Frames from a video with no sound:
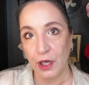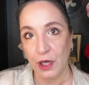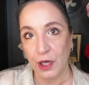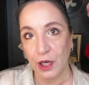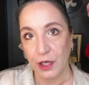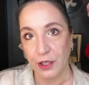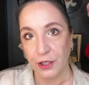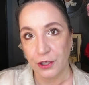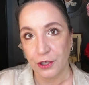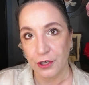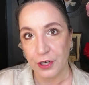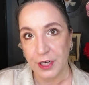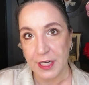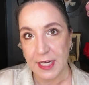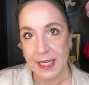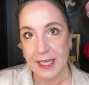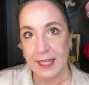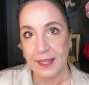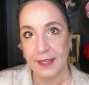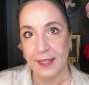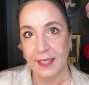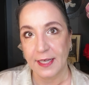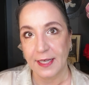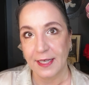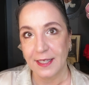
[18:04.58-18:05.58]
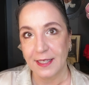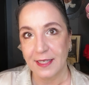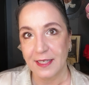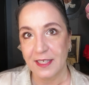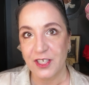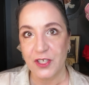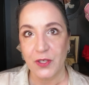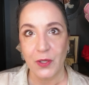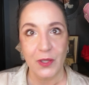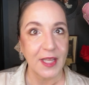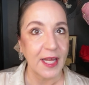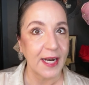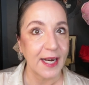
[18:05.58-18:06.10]
underneath it
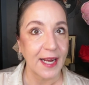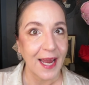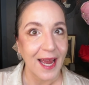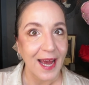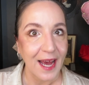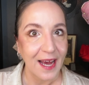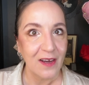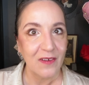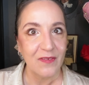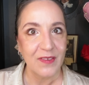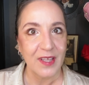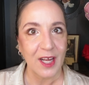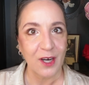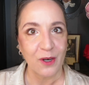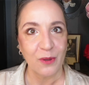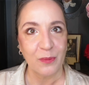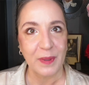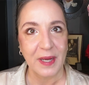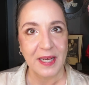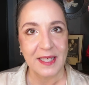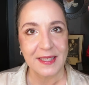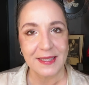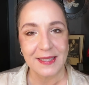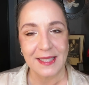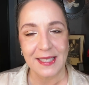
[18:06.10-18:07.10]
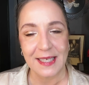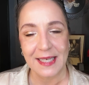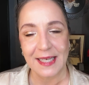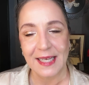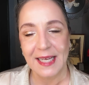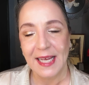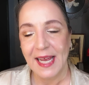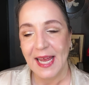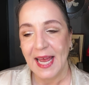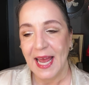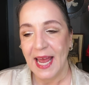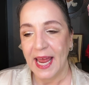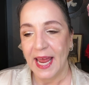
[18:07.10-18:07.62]
so that I have that opacity.
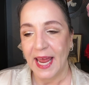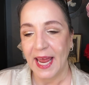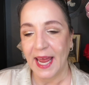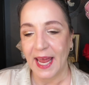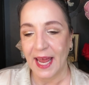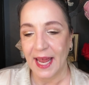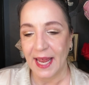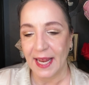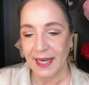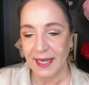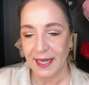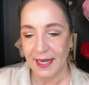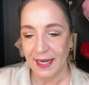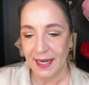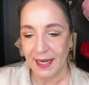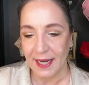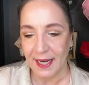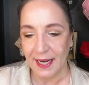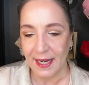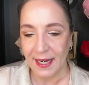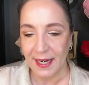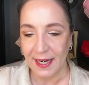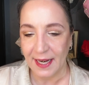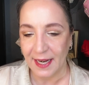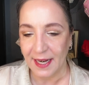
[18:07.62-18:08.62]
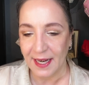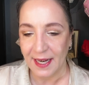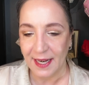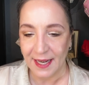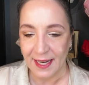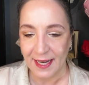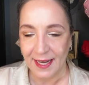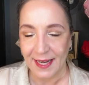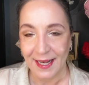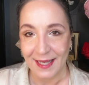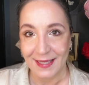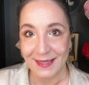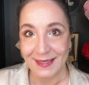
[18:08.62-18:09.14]
And
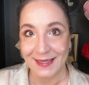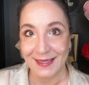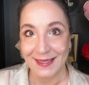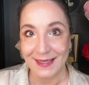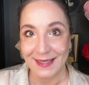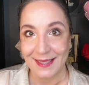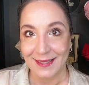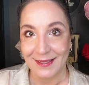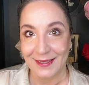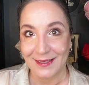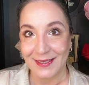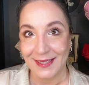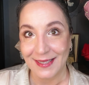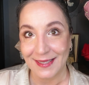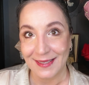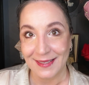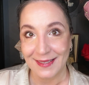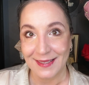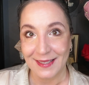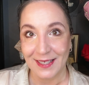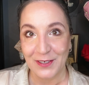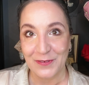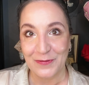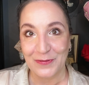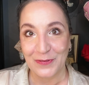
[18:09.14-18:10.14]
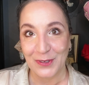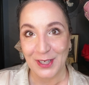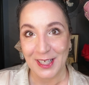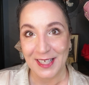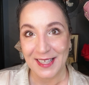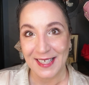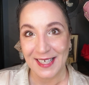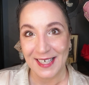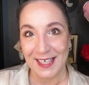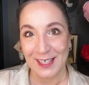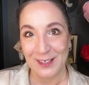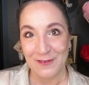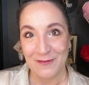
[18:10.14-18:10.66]
that's another discovery
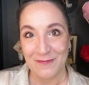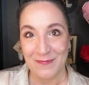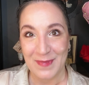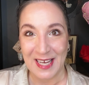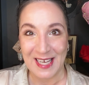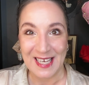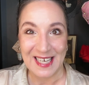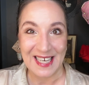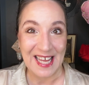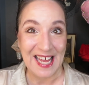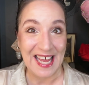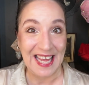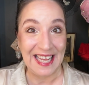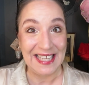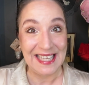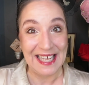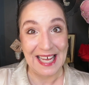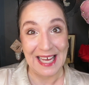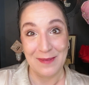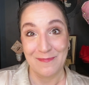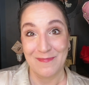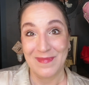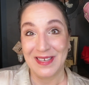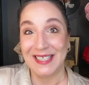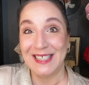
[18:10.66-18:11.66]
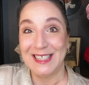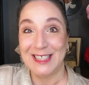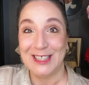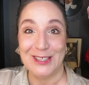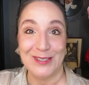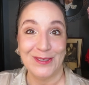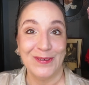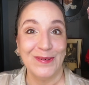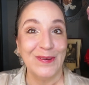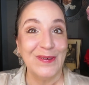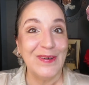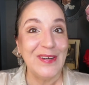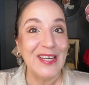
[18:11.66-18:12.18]
that I've made, and I'm
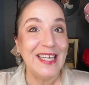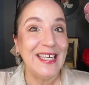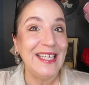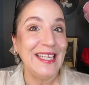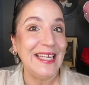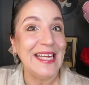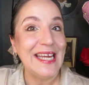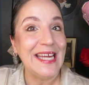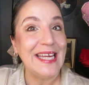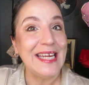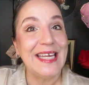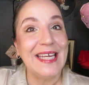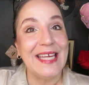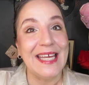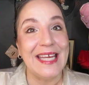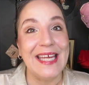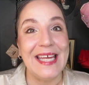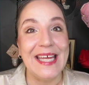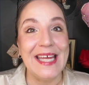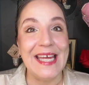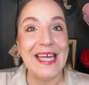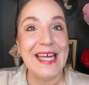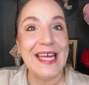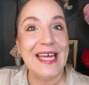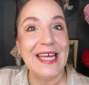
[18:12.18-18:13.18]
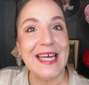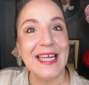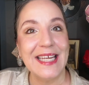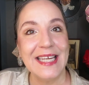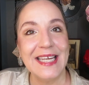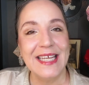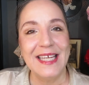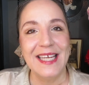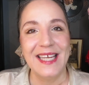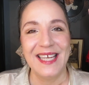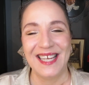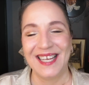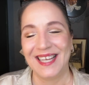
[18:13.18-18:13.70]
enjoying it.